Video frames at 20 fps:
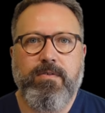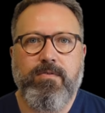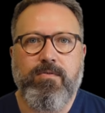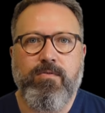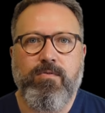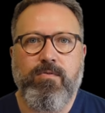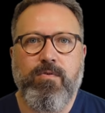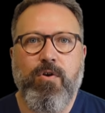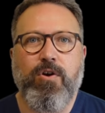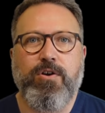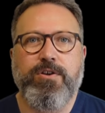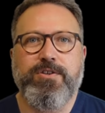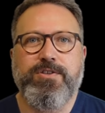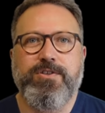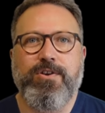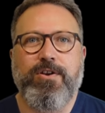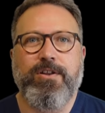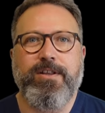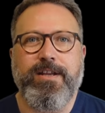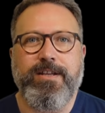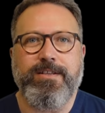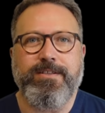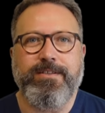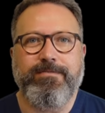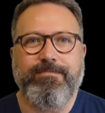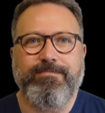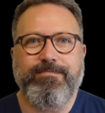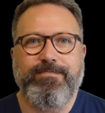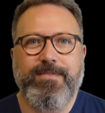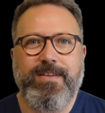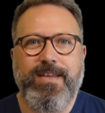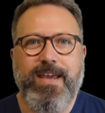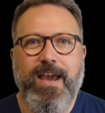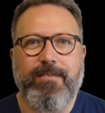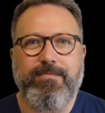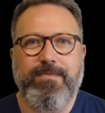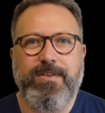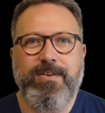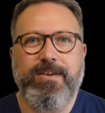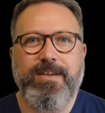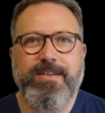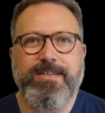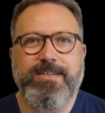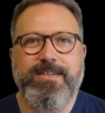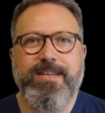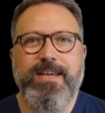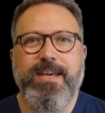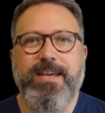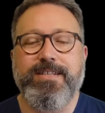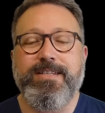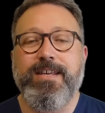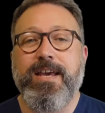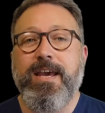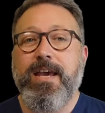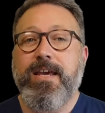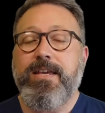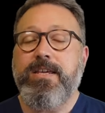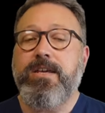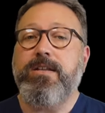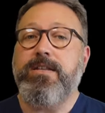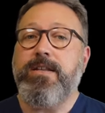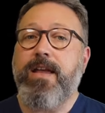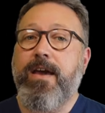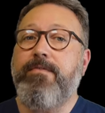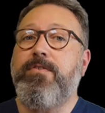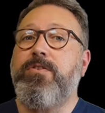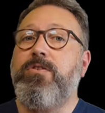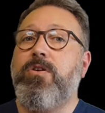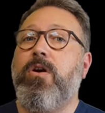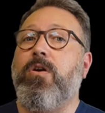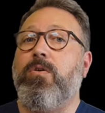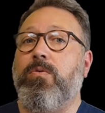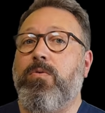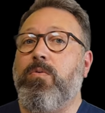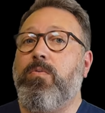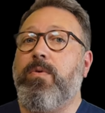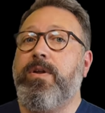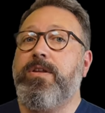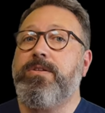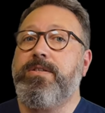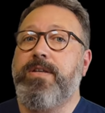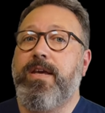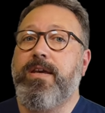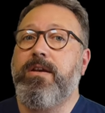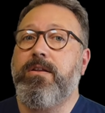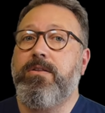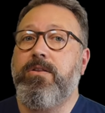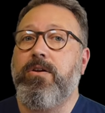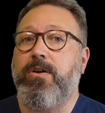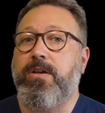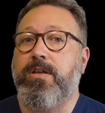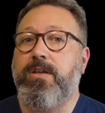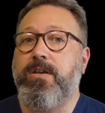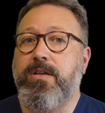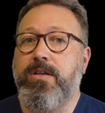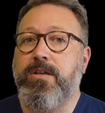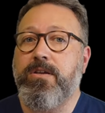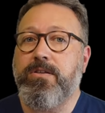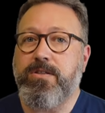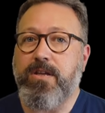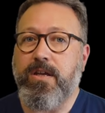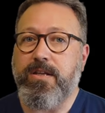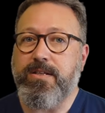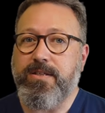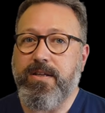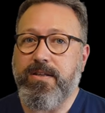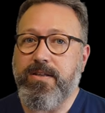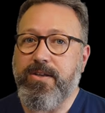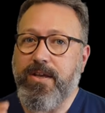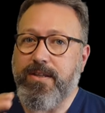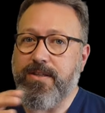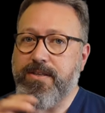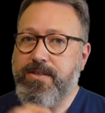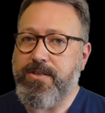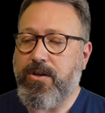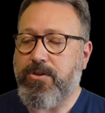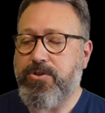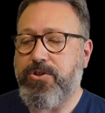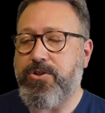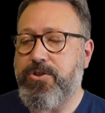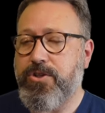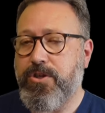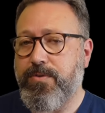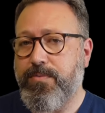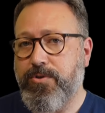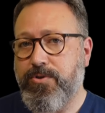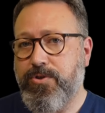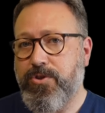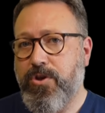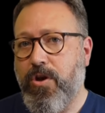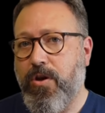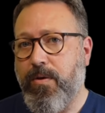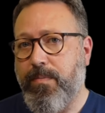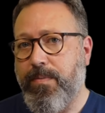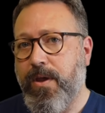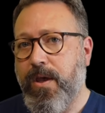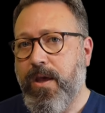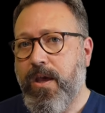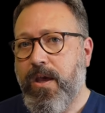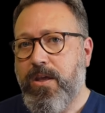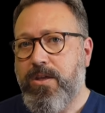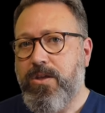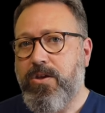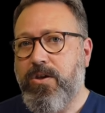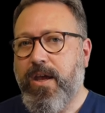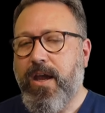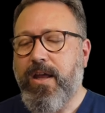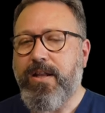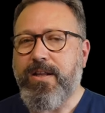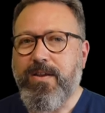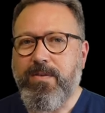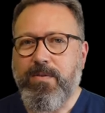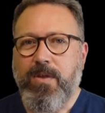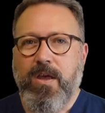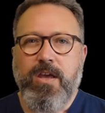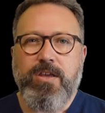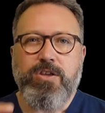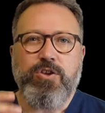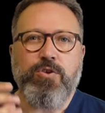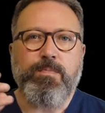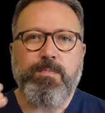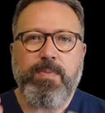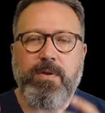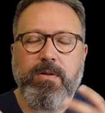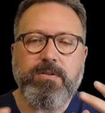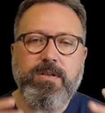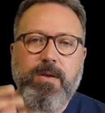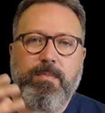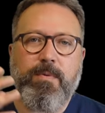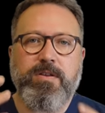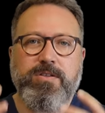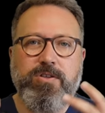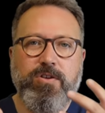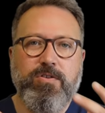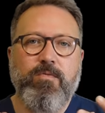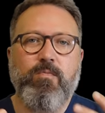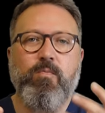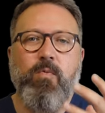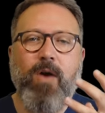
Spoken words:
Rock solid. Yeah, you can see it. You never know. When you take a look, you until you get the suction tube on top, you kind of, you build up a sort of